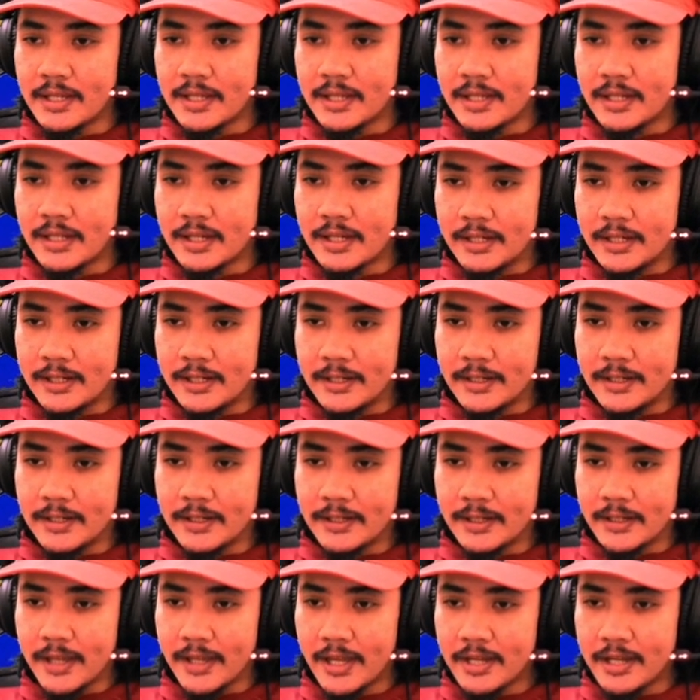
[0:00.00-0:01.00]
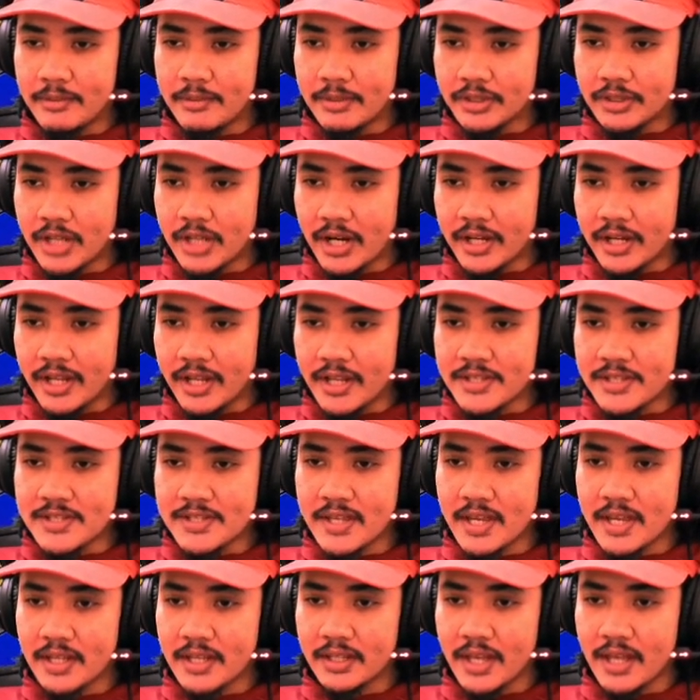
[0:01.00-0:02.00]
uh, enemy targets.
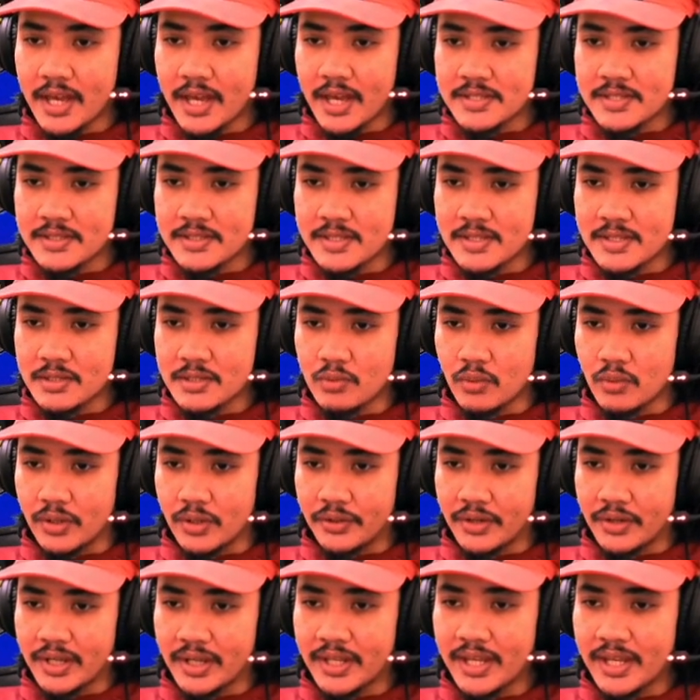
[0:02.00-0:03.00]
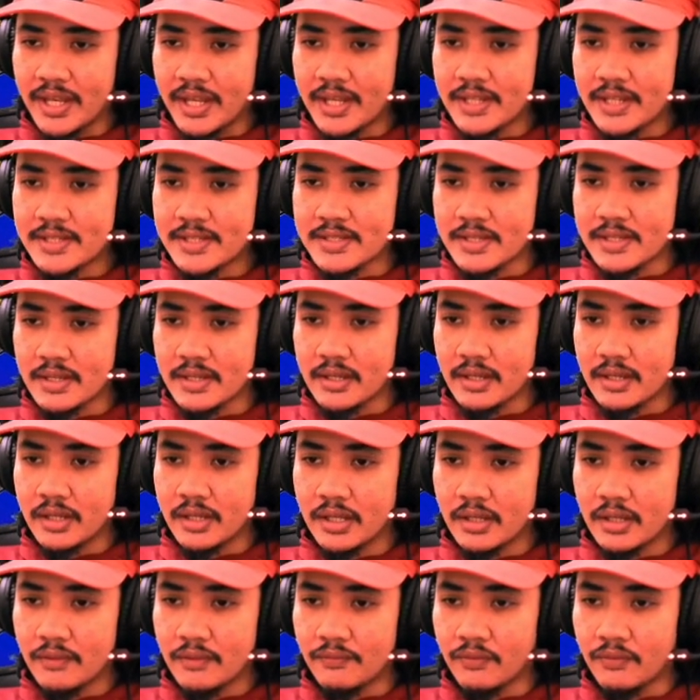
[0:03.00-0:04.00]
And guys, this one regains
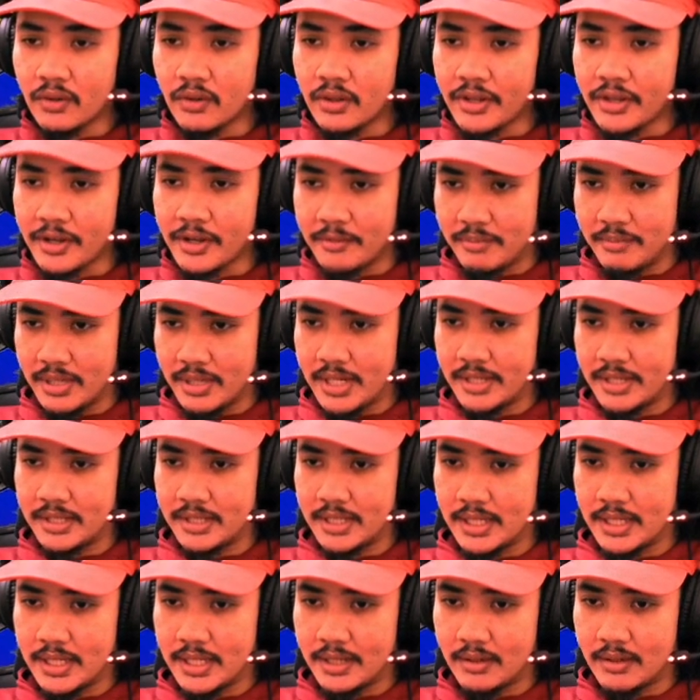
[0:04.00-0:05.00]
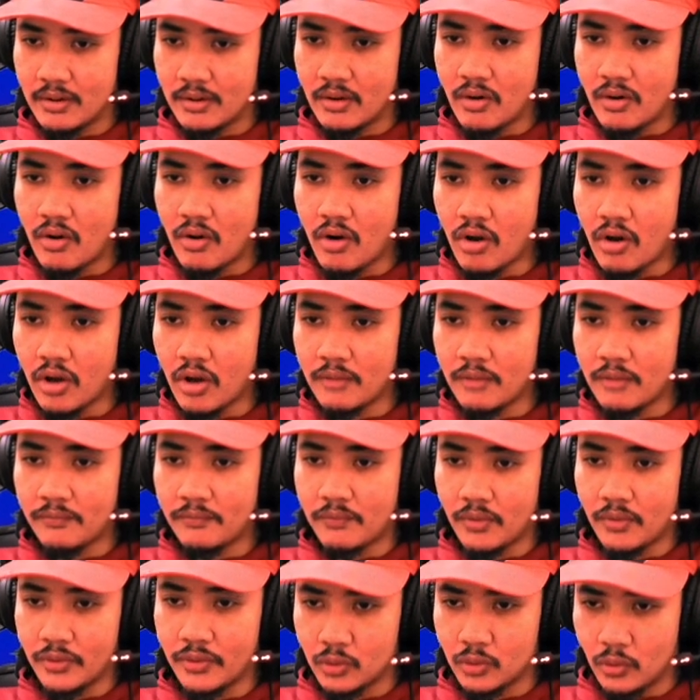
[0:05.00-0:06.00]
invulnerability, all
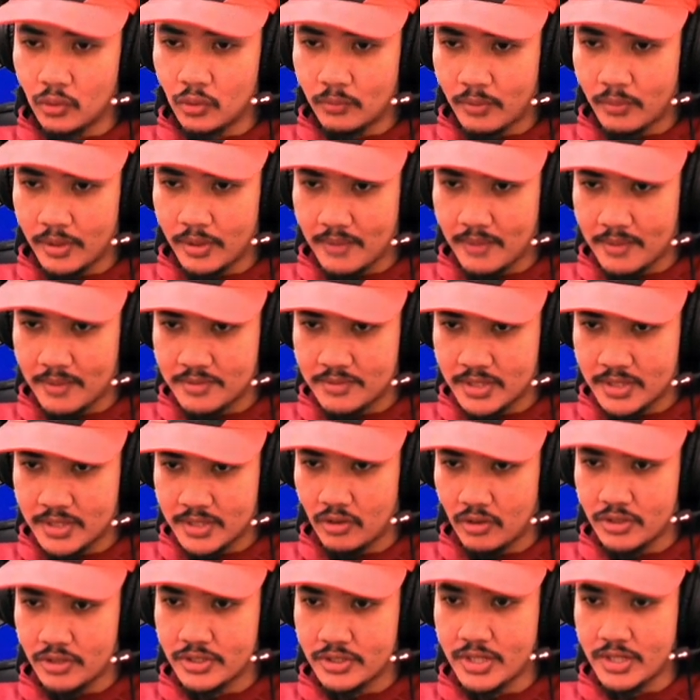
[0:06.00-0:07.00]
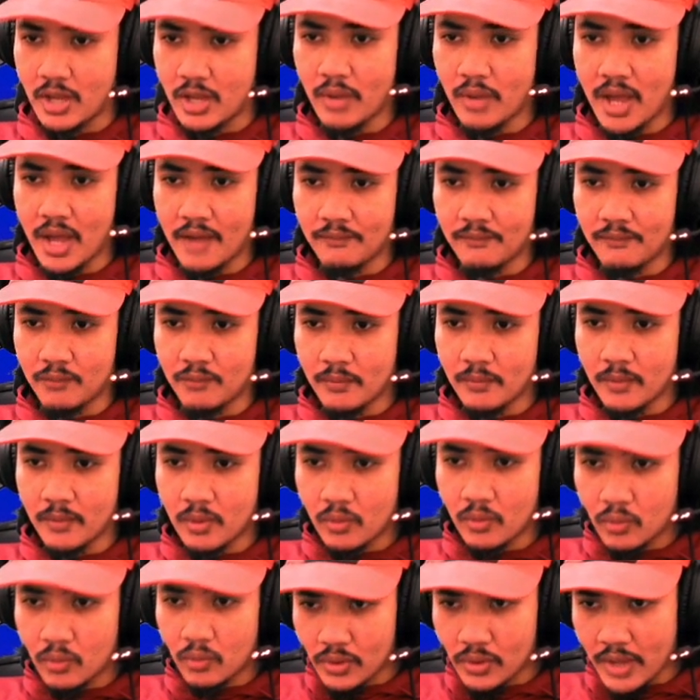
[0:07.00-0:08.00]
for two point five seconds. Now we have
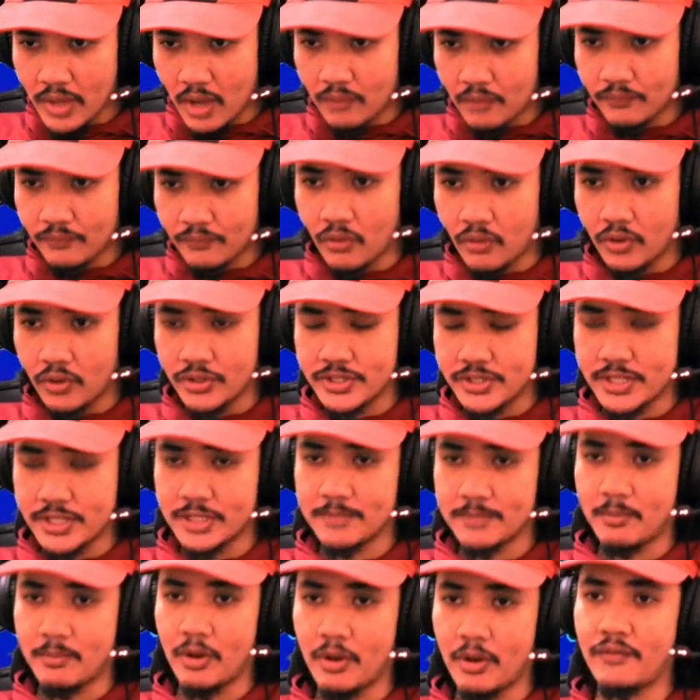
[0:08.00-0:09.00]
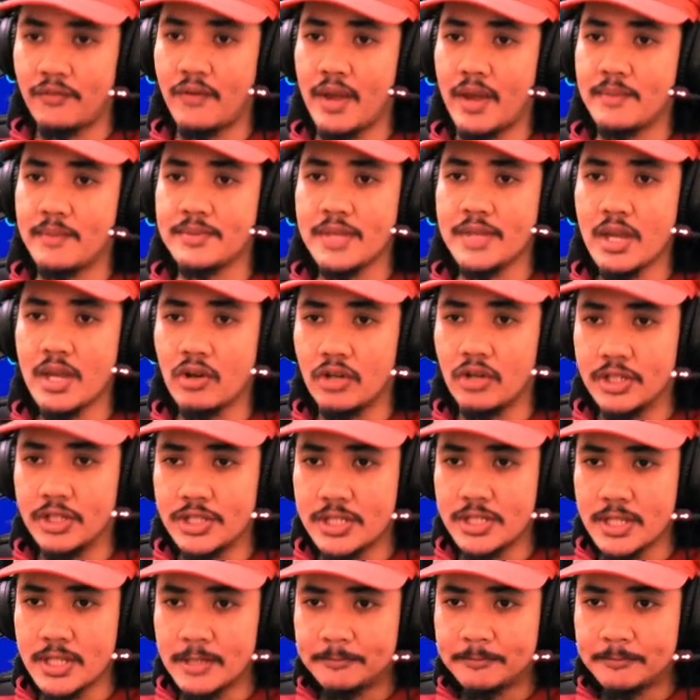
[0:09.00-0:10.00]
cooldown for six point five seconds,